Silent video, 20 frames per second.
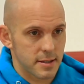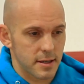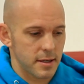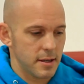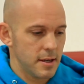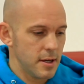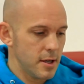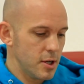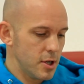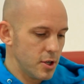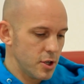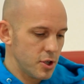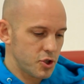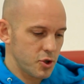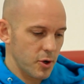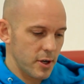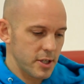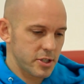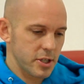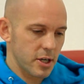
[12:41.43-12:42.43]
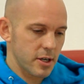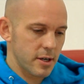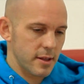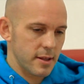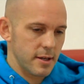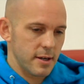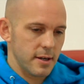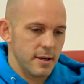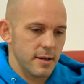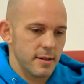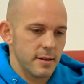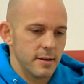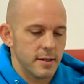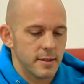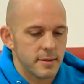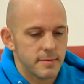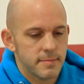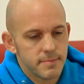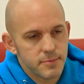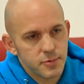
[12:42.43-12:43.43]
And so I started
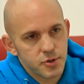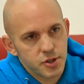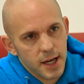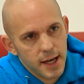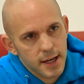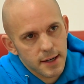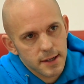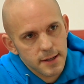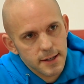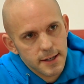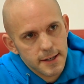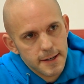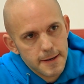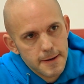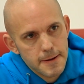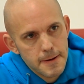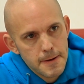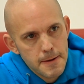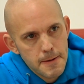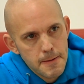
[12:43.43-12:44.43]
the channel and